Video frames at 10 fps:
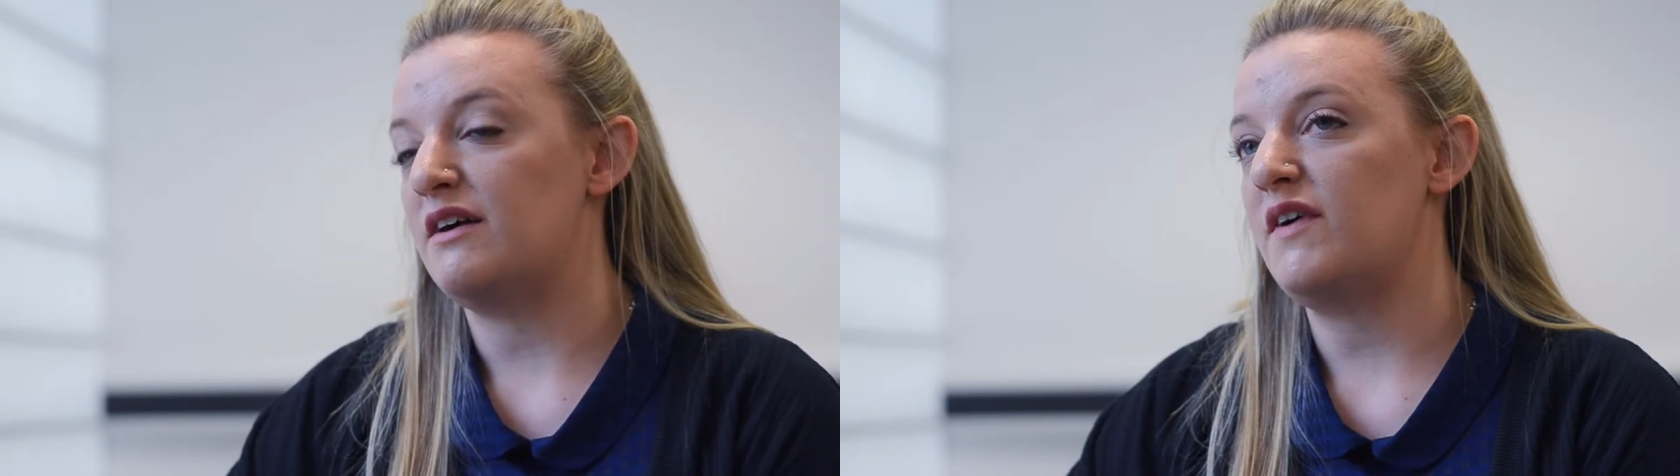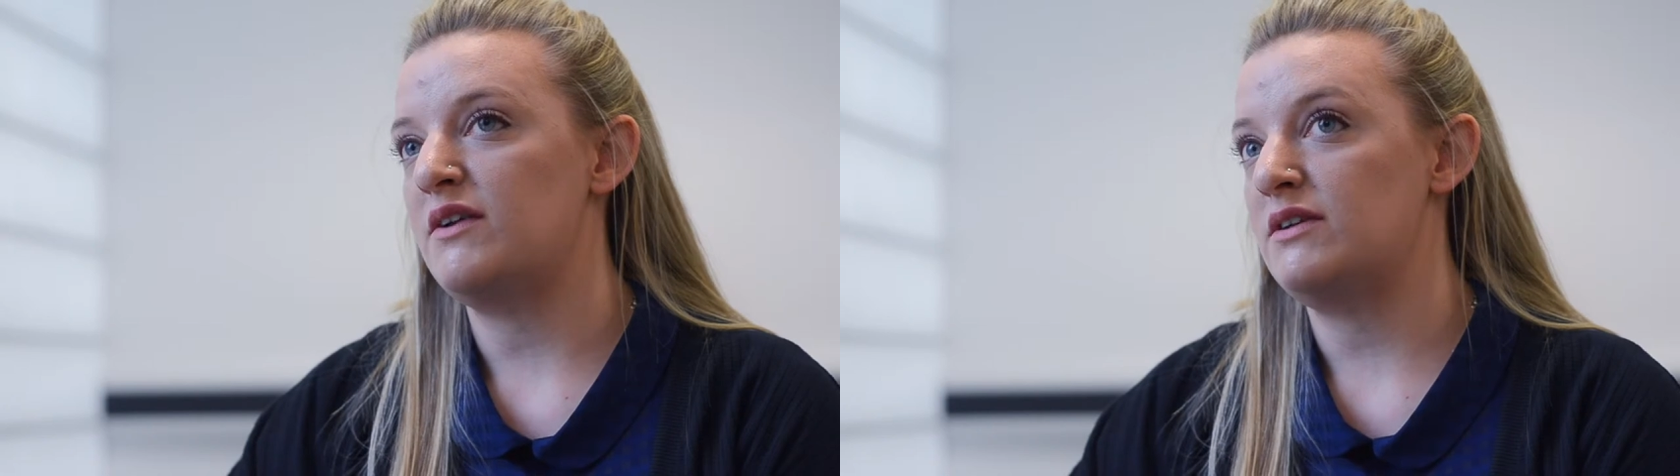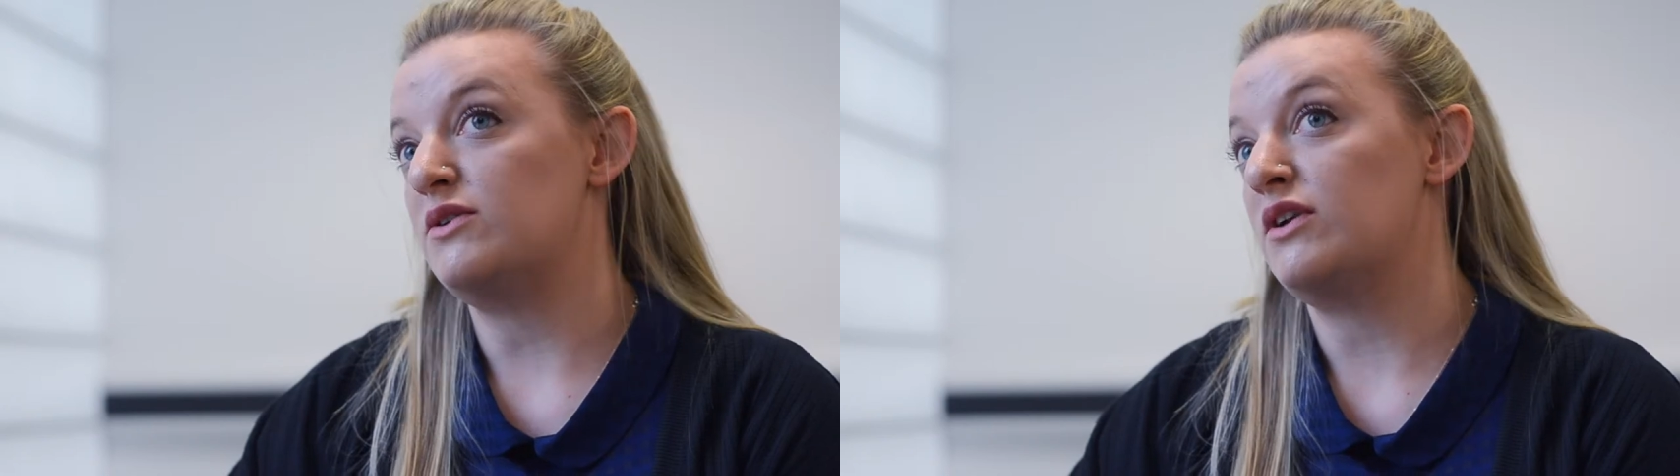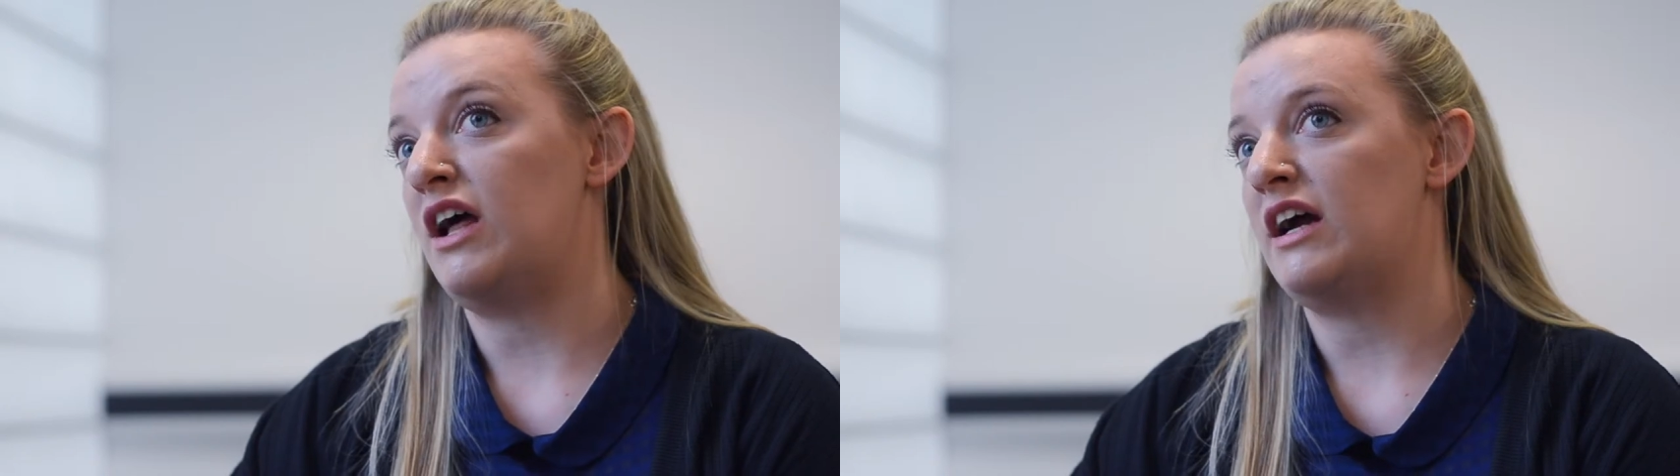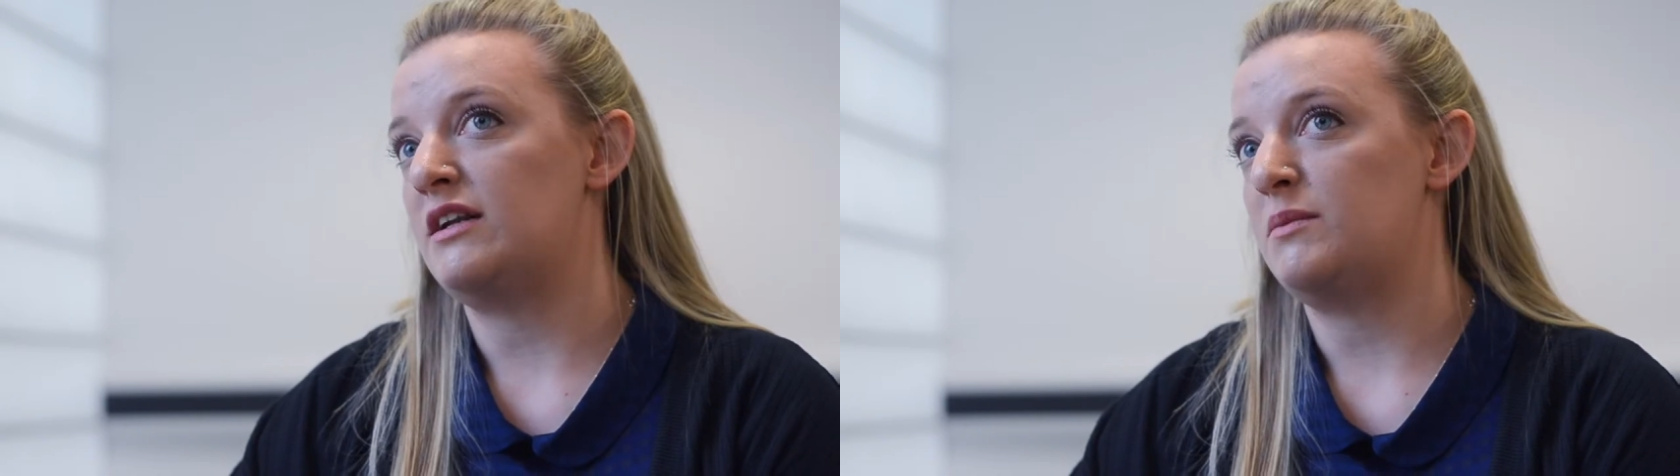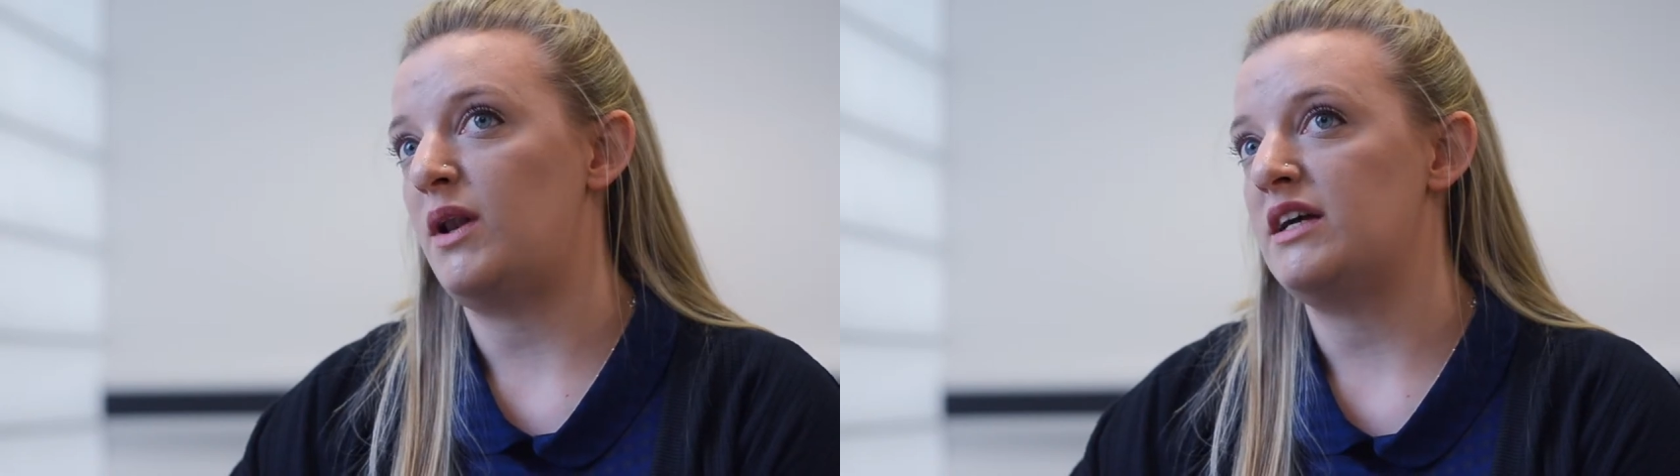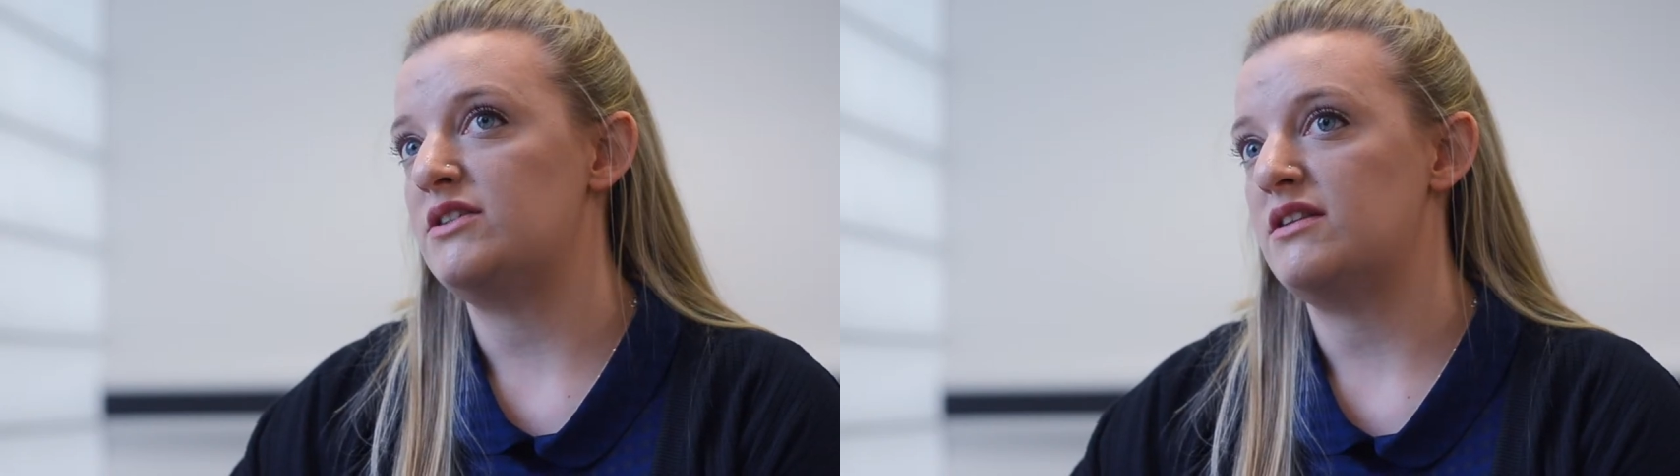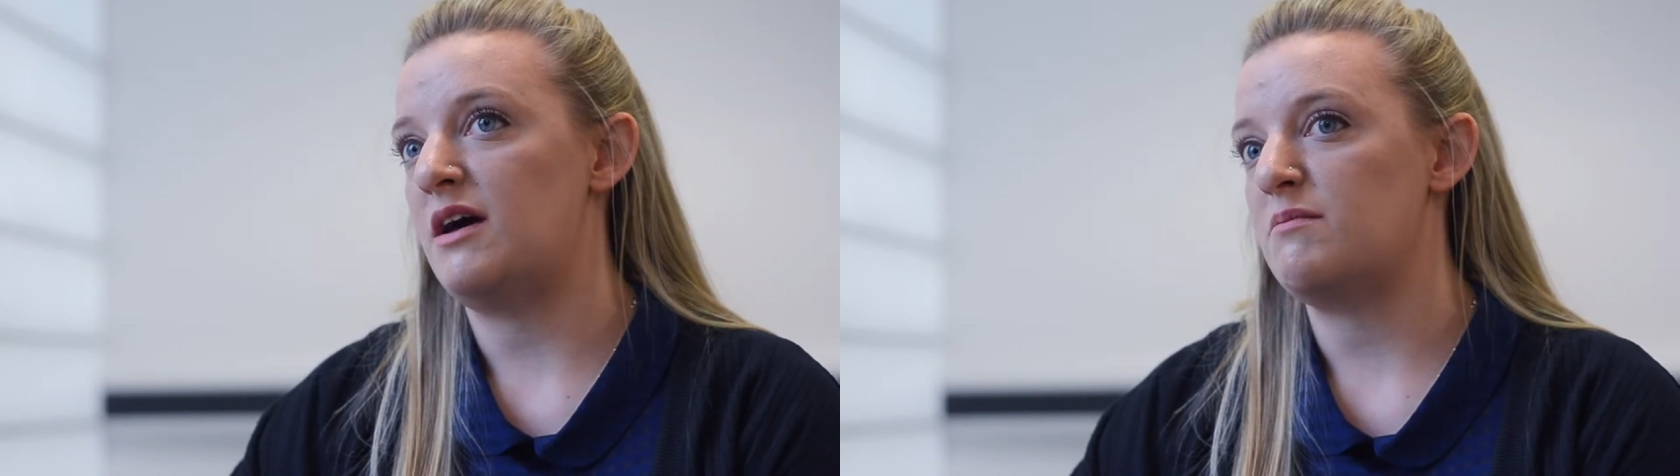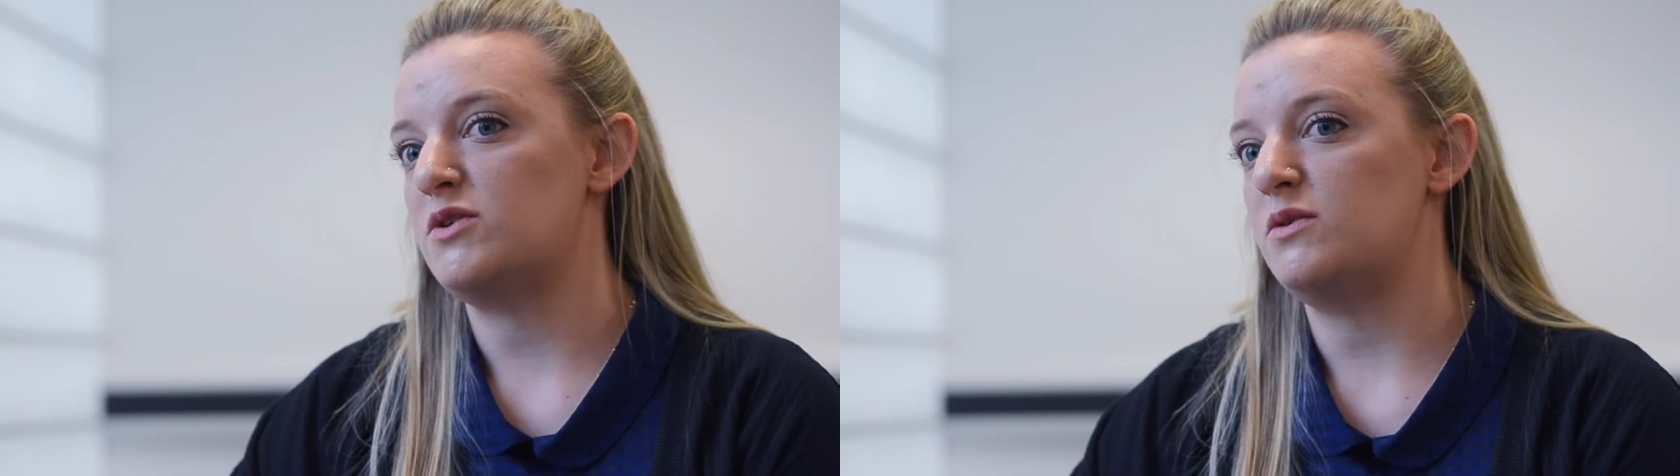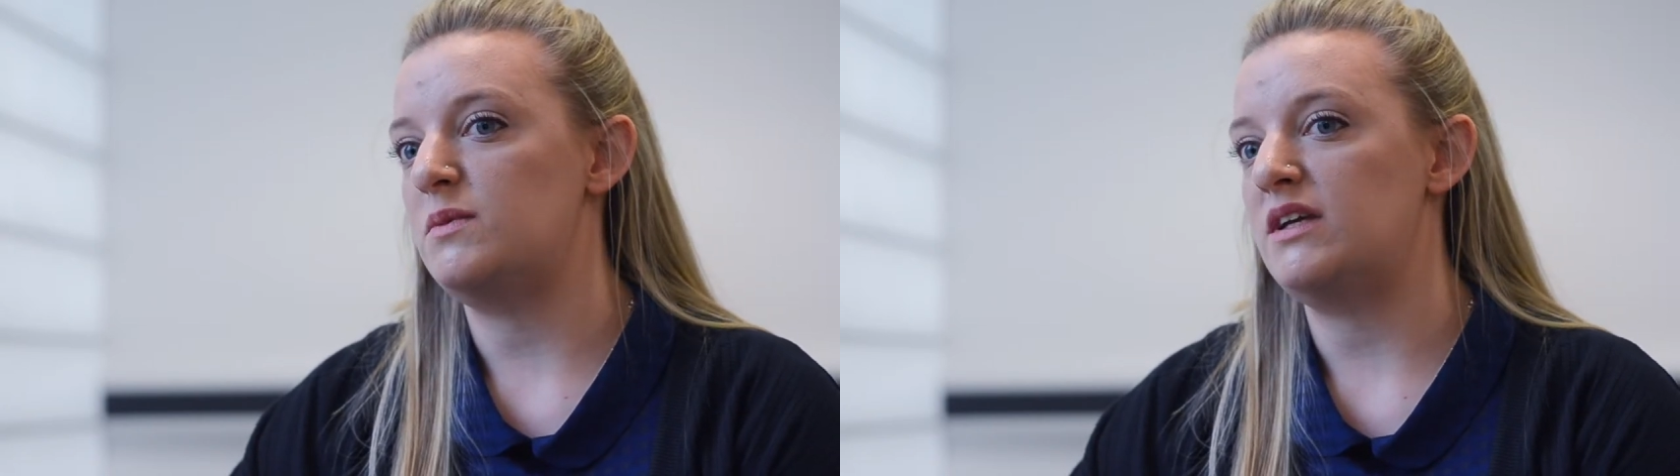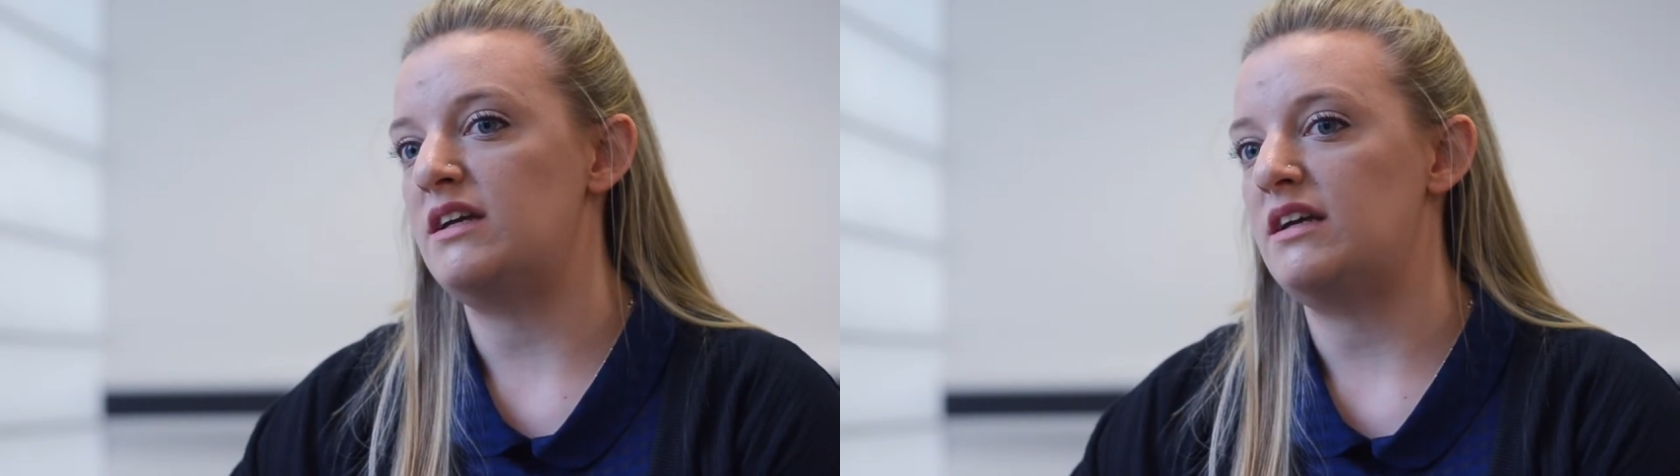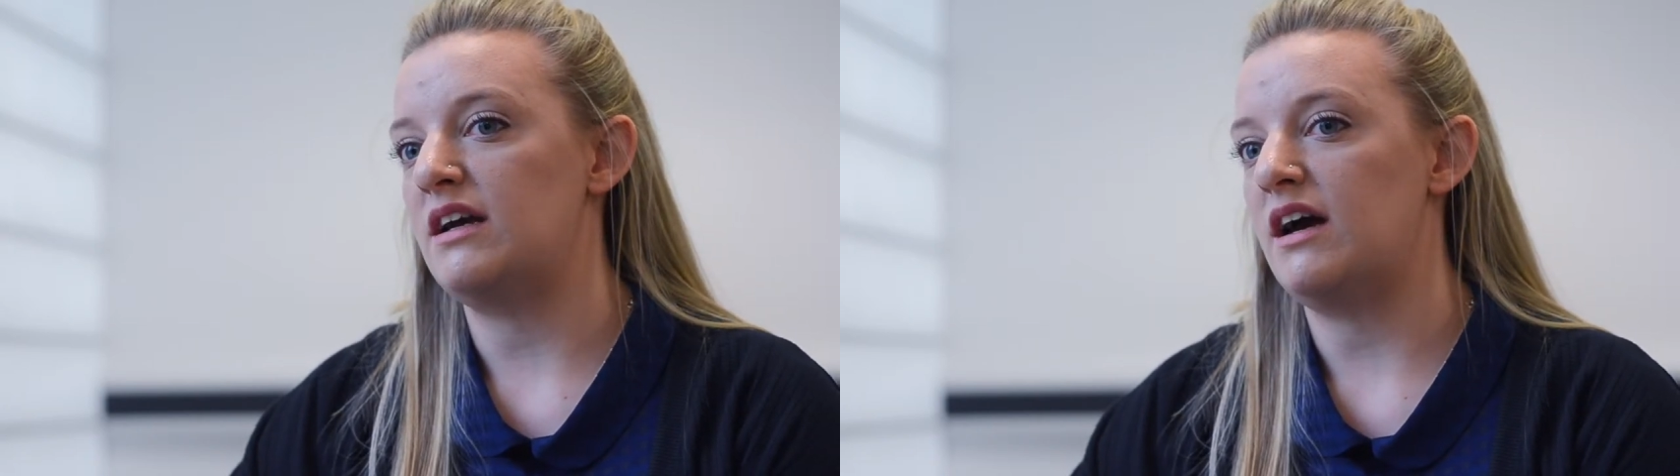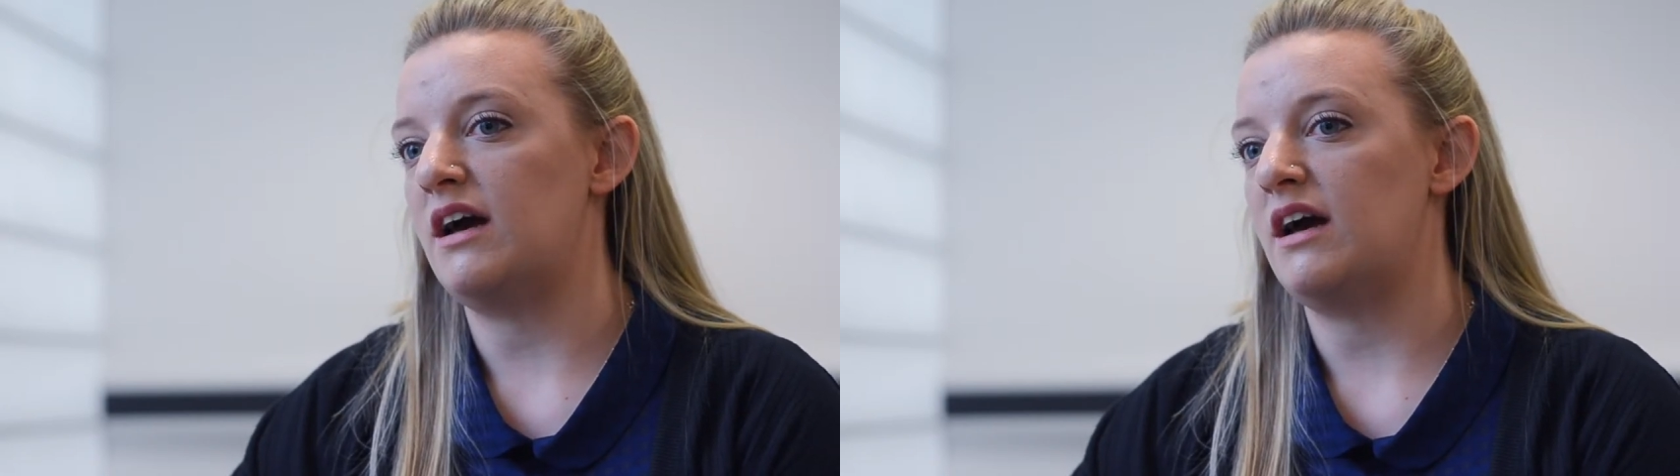I found it online, applied to them to be